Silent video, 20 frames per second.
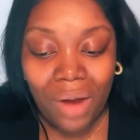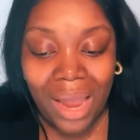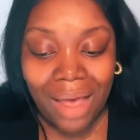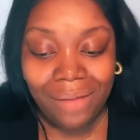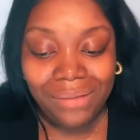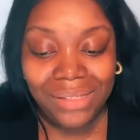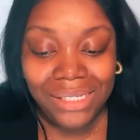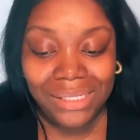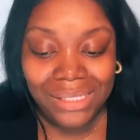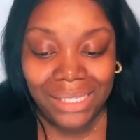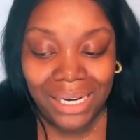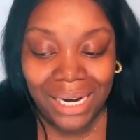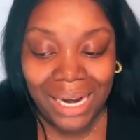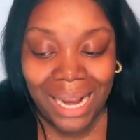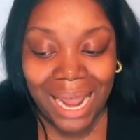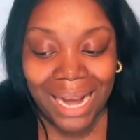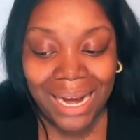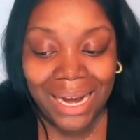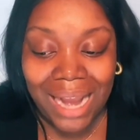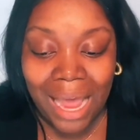have
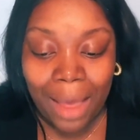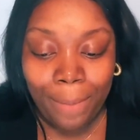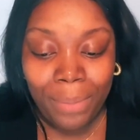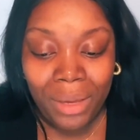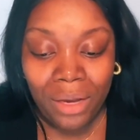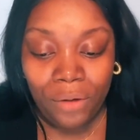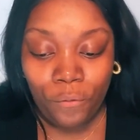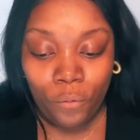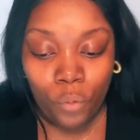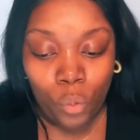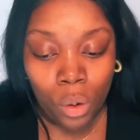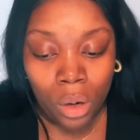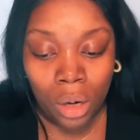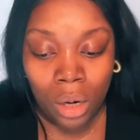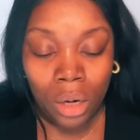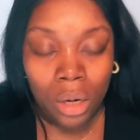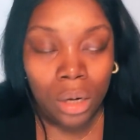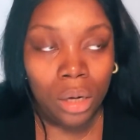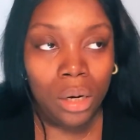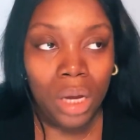succeeded had it not been
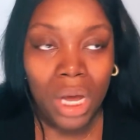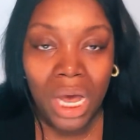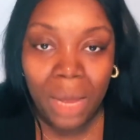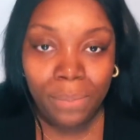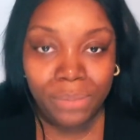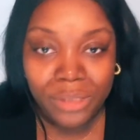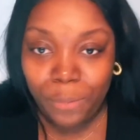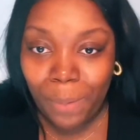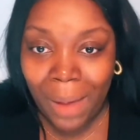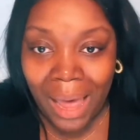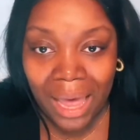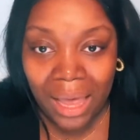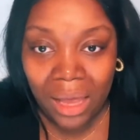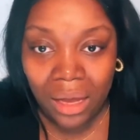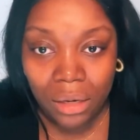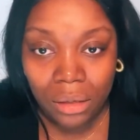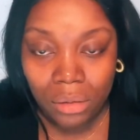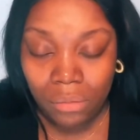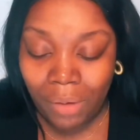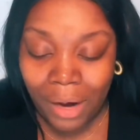for
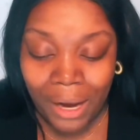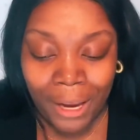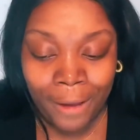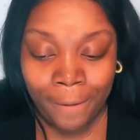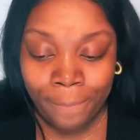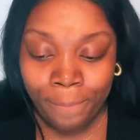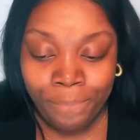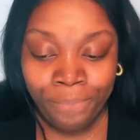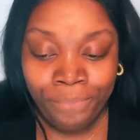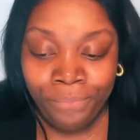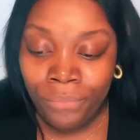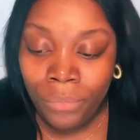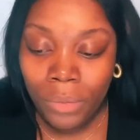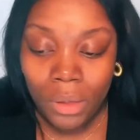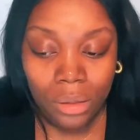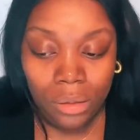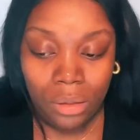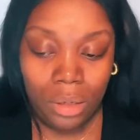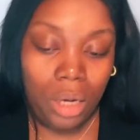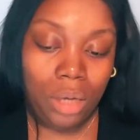HubSpot, right?
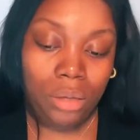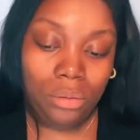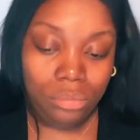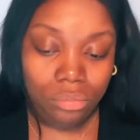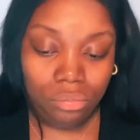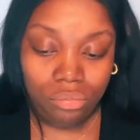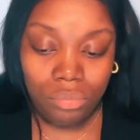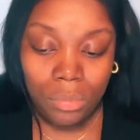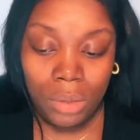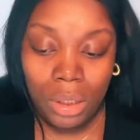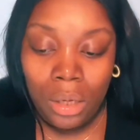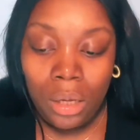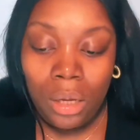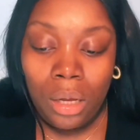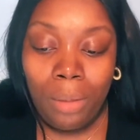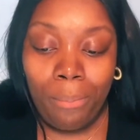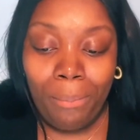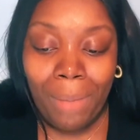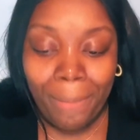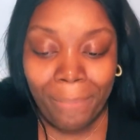No.
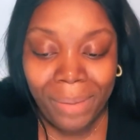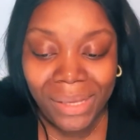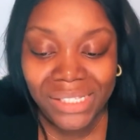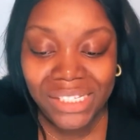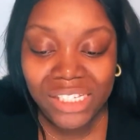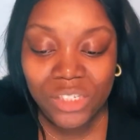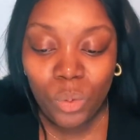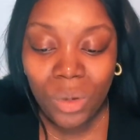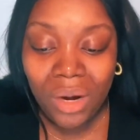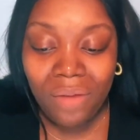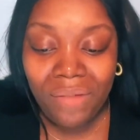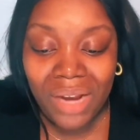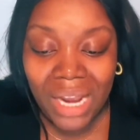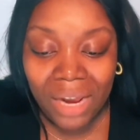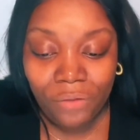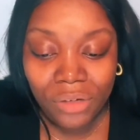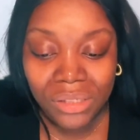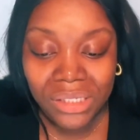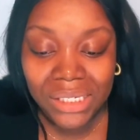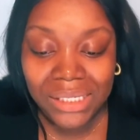My business would have
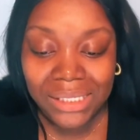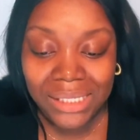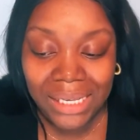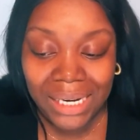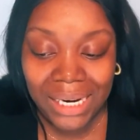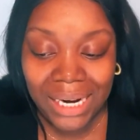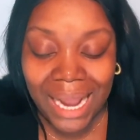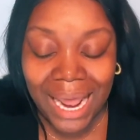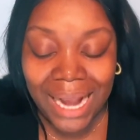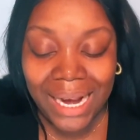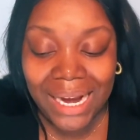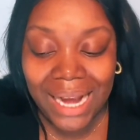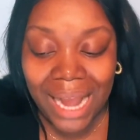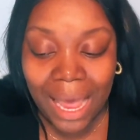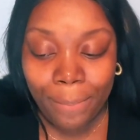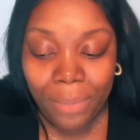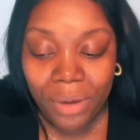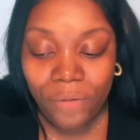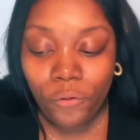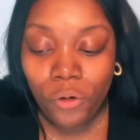never succeeded had it
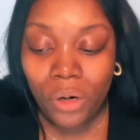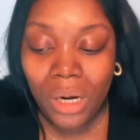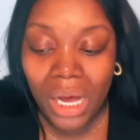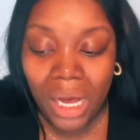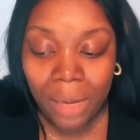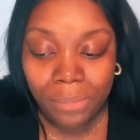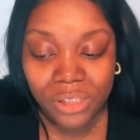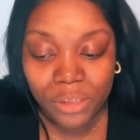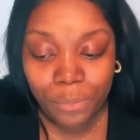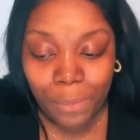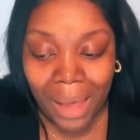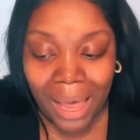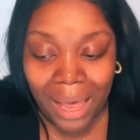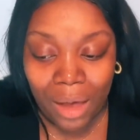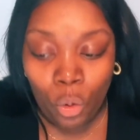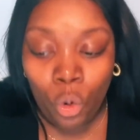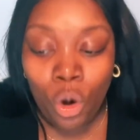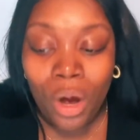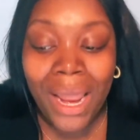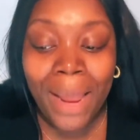not been for
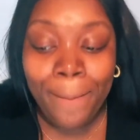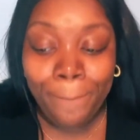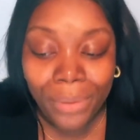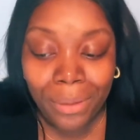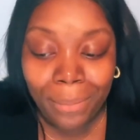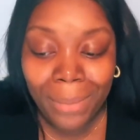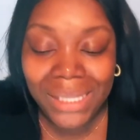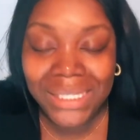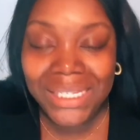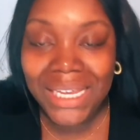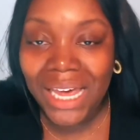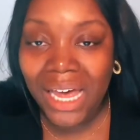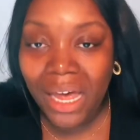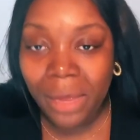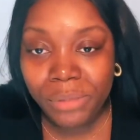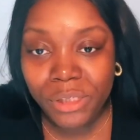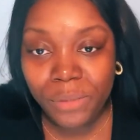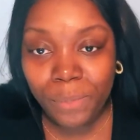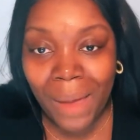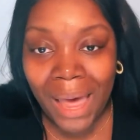HubSpot or implementing
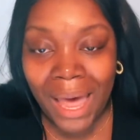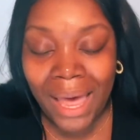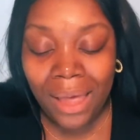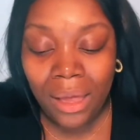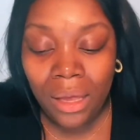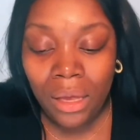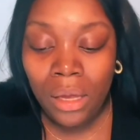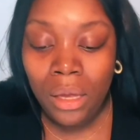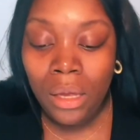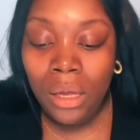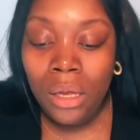HubSpot,